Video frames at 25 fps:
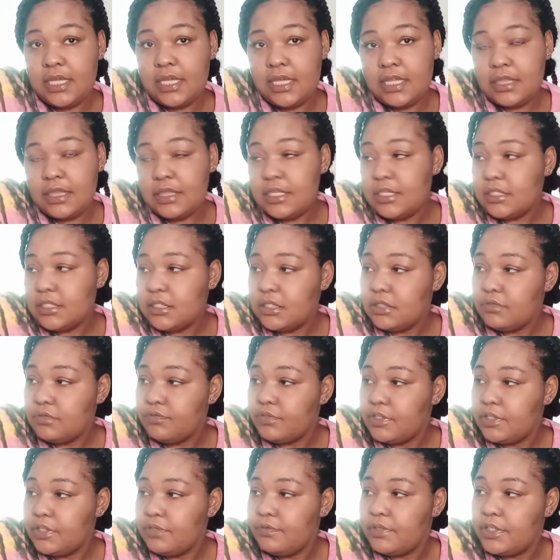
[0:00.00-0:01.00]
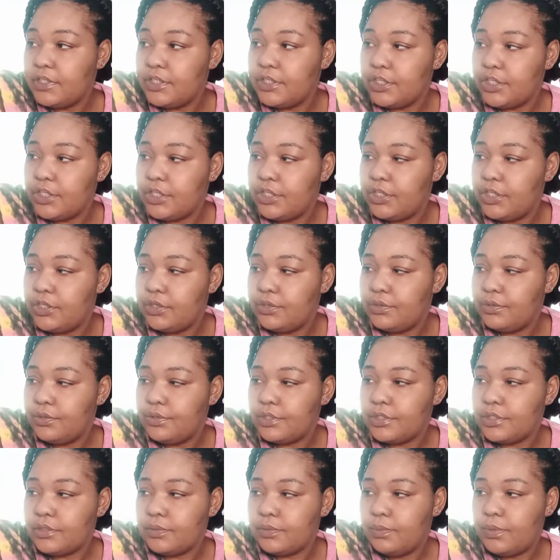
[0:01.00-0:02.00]
This is really, really cute
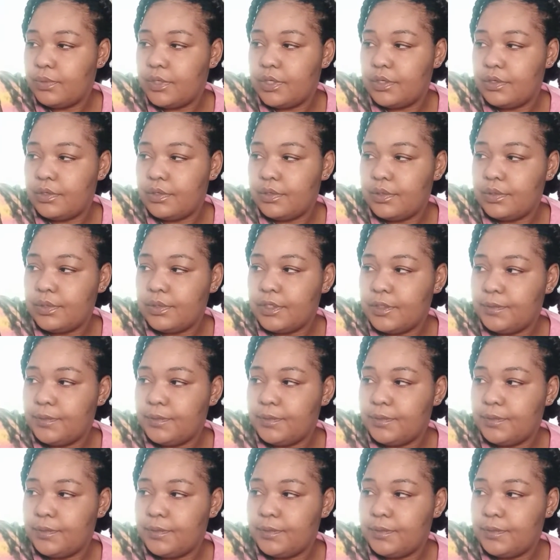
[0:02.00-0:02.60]
as well.